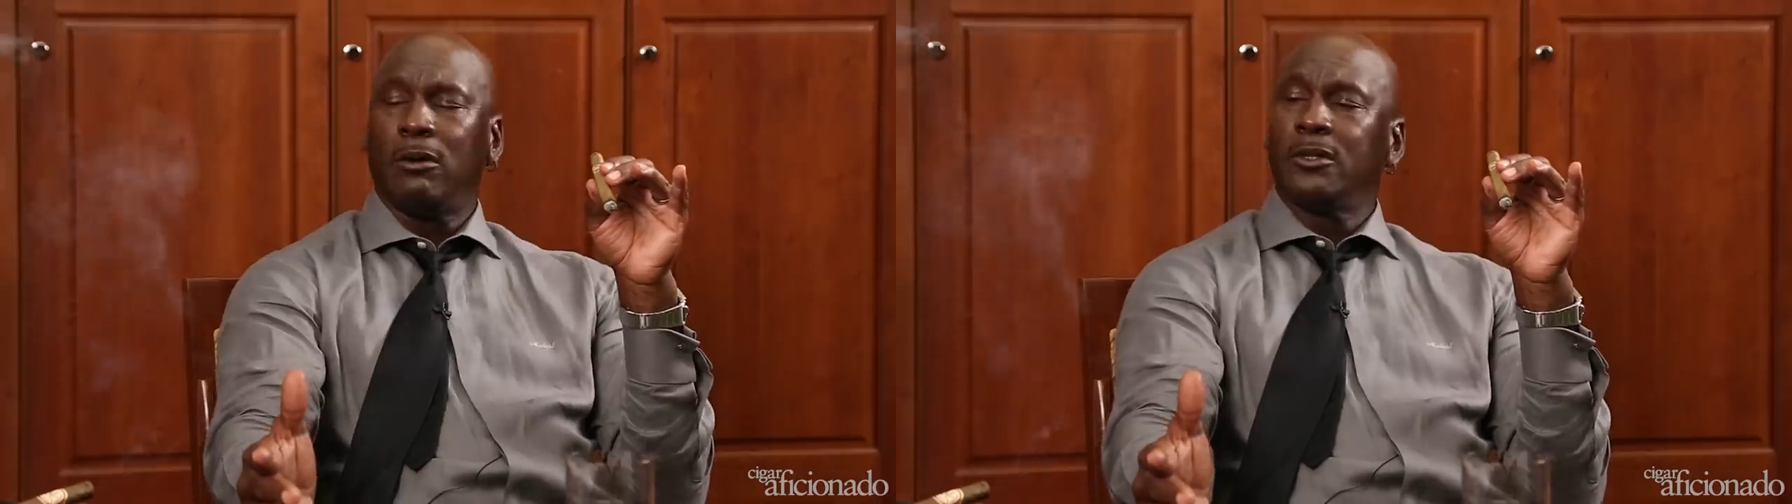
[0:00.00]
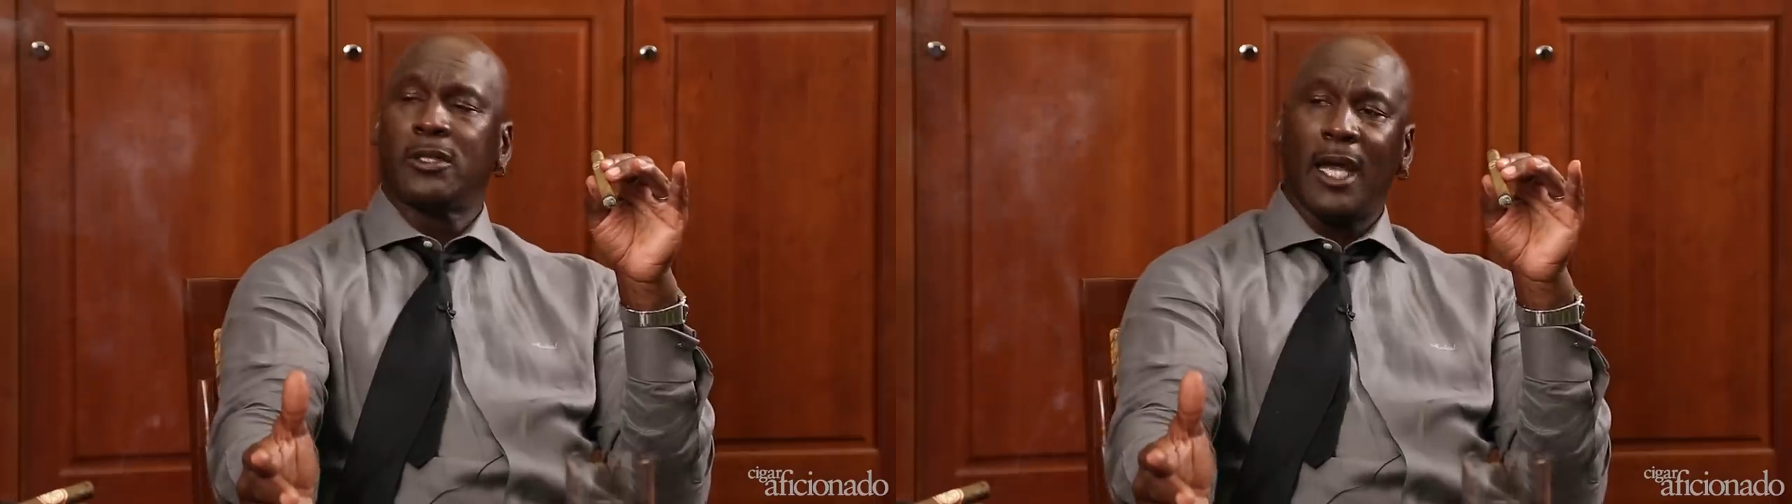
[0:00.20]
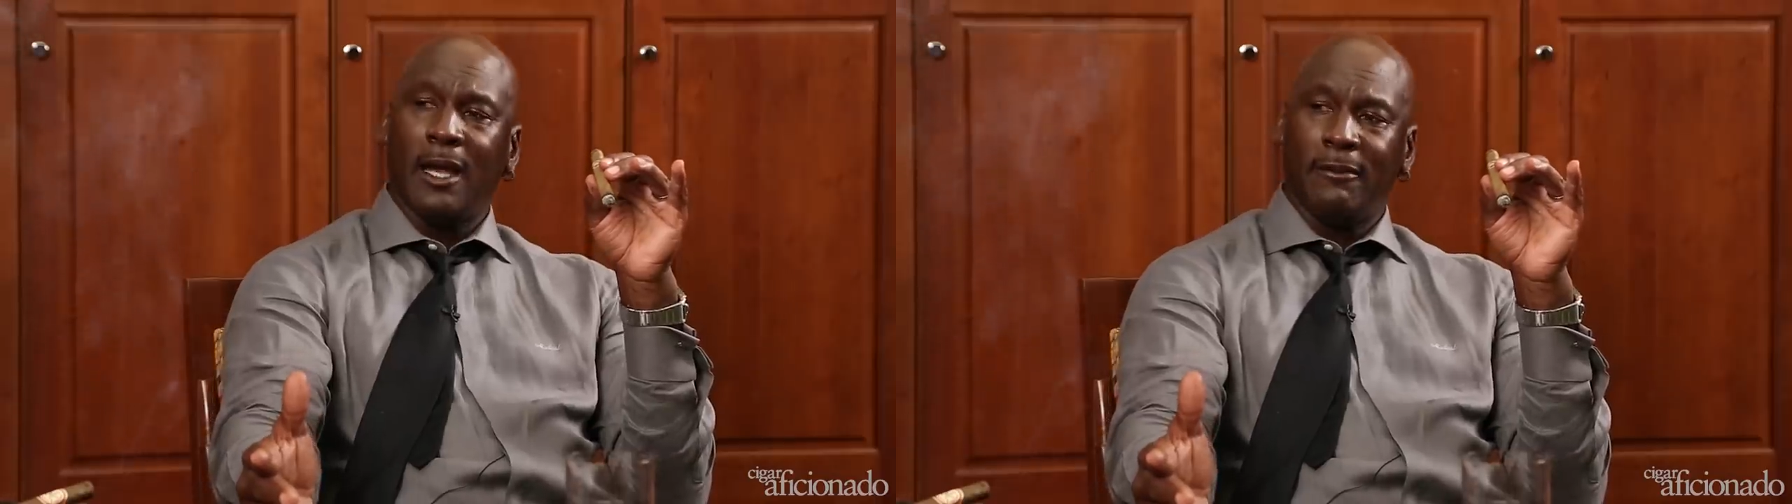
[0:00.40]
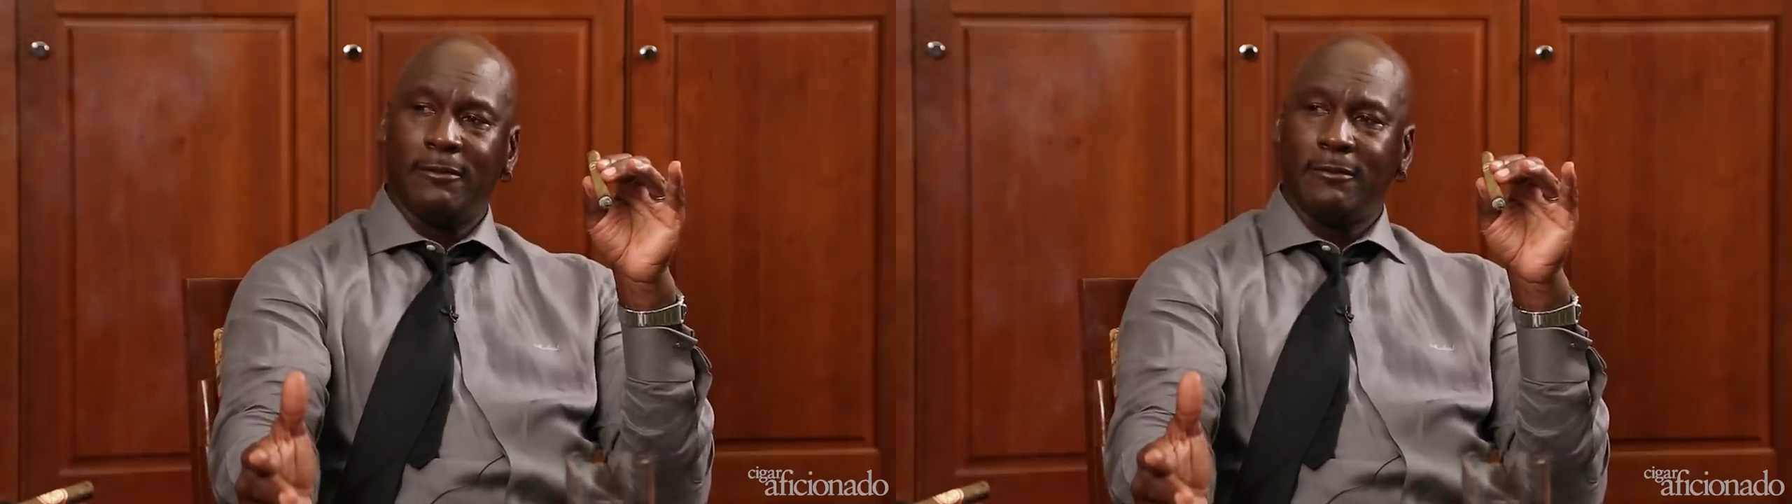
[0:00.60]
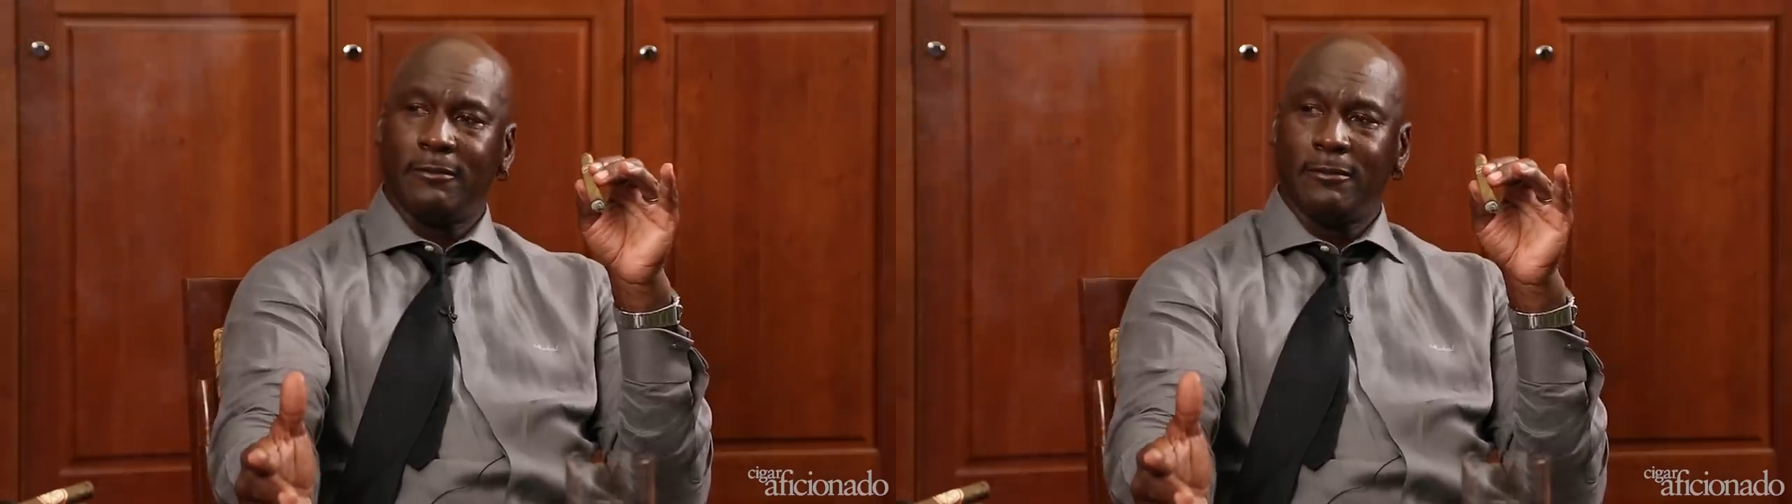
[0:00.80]
players have,
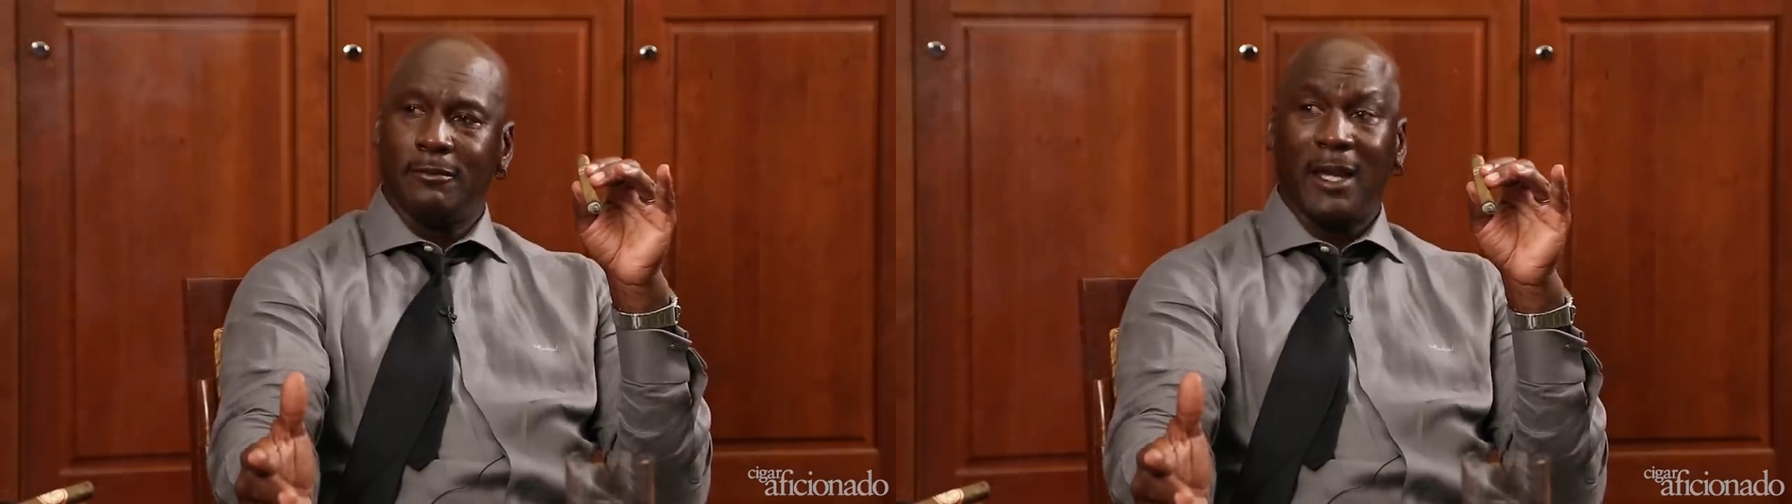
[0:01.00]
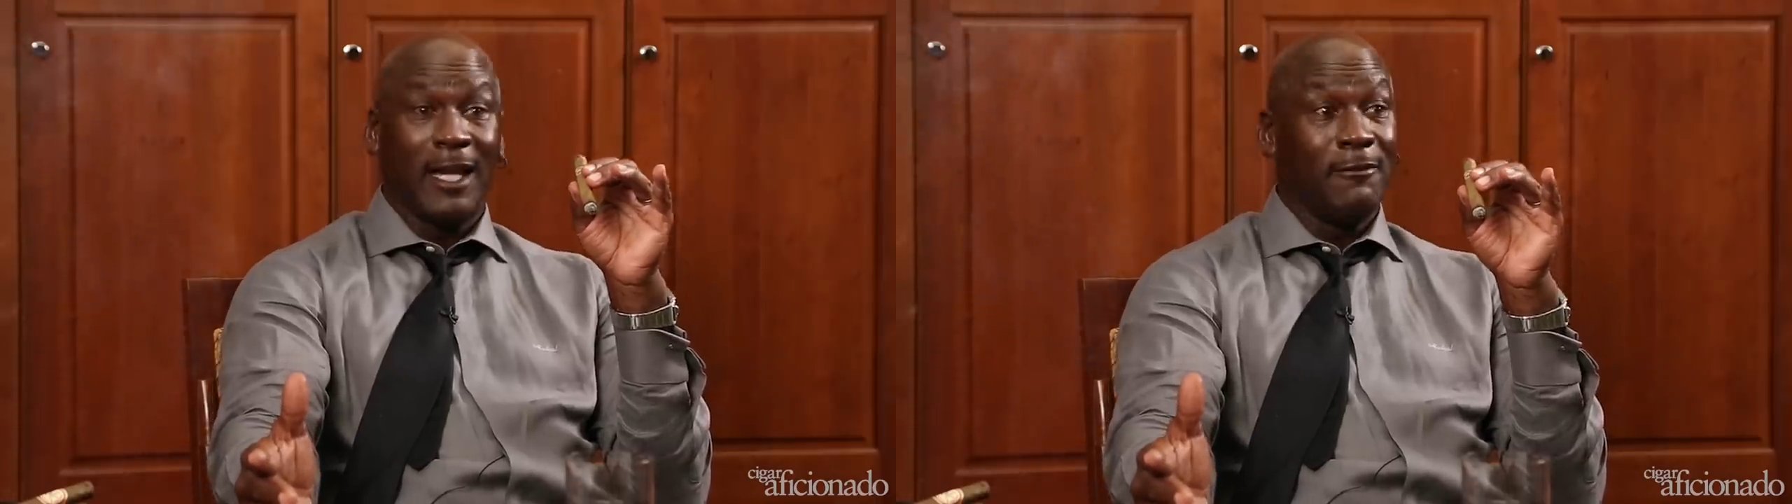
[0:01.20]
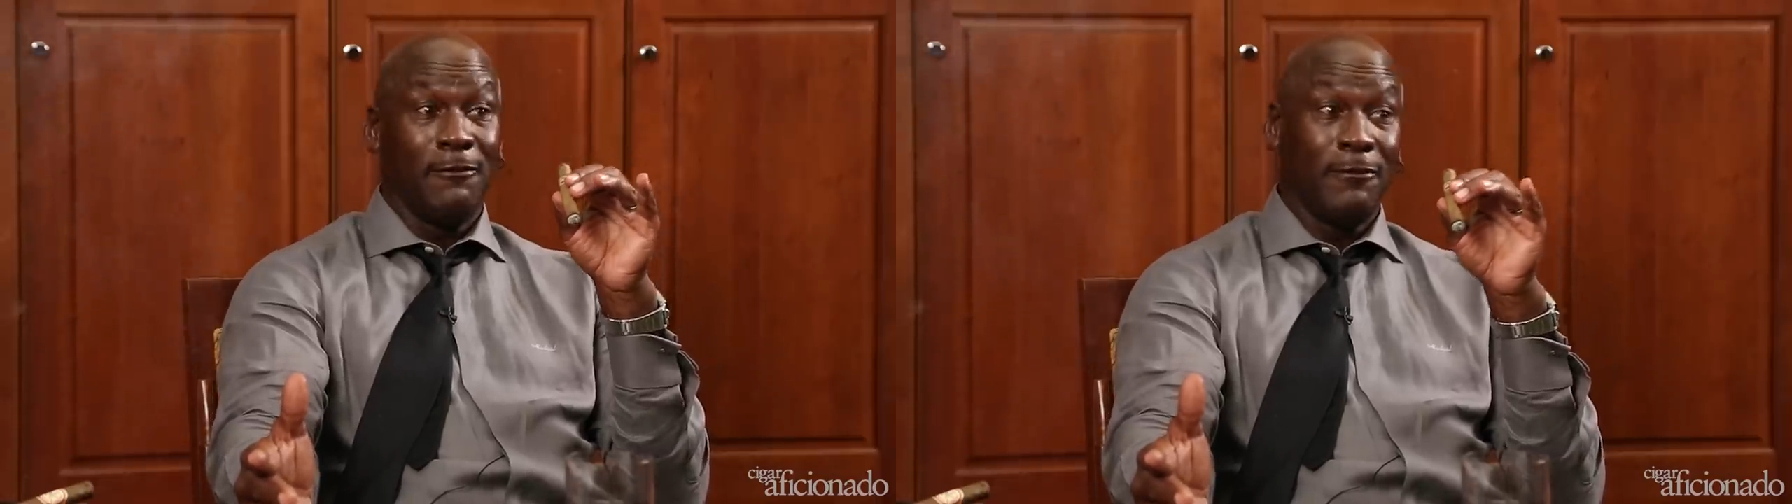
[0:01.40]
making